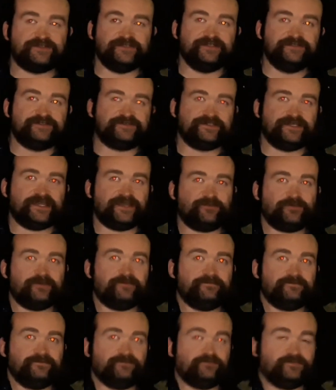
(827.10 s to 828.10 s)
since
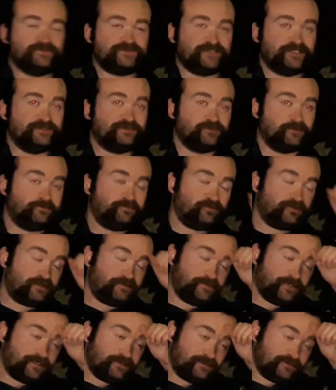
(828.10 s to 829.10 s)
we
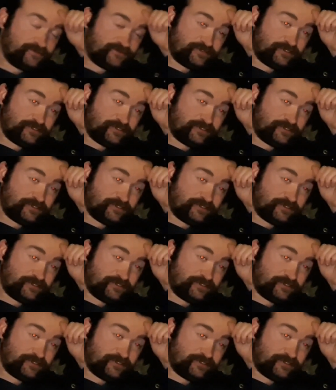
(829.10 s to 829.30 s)
brought him in the